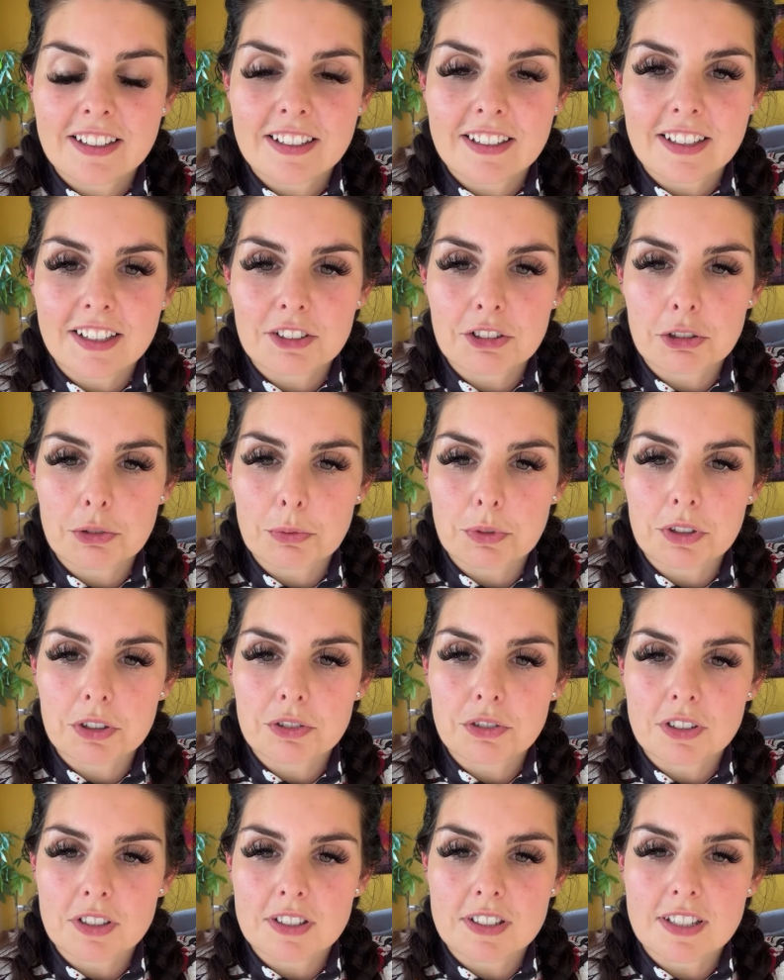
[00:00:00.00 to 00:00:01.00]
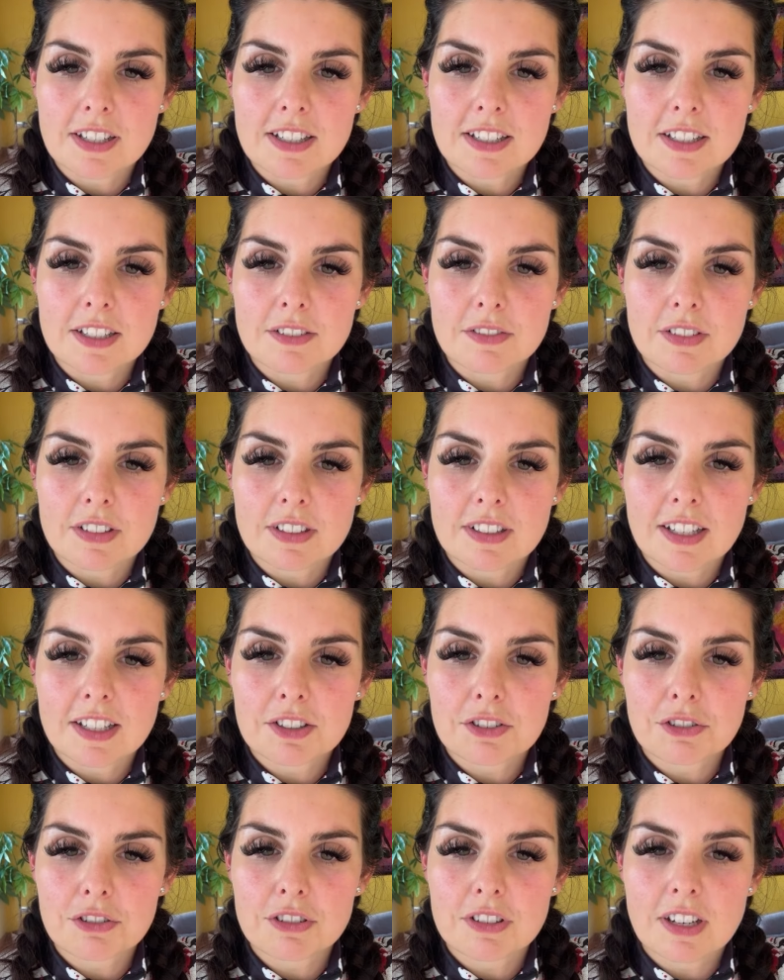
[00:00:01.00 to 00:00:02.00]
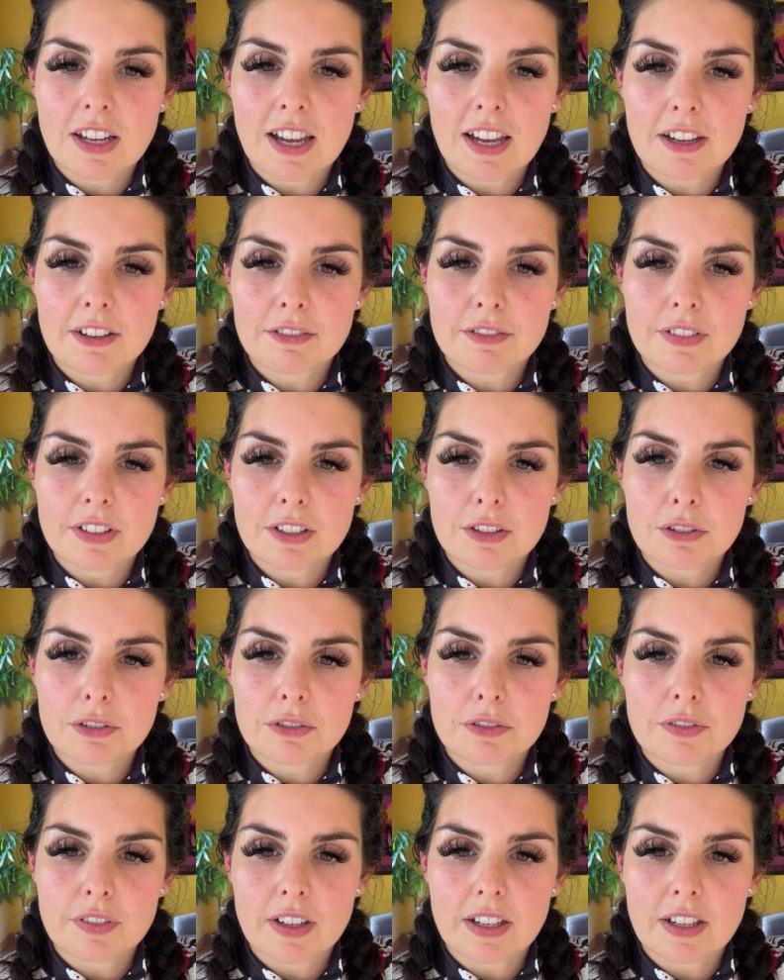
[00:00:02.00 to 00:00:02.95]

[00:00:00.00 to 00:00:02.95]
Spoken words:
I don't know what you're trying to say, David. I don't have enough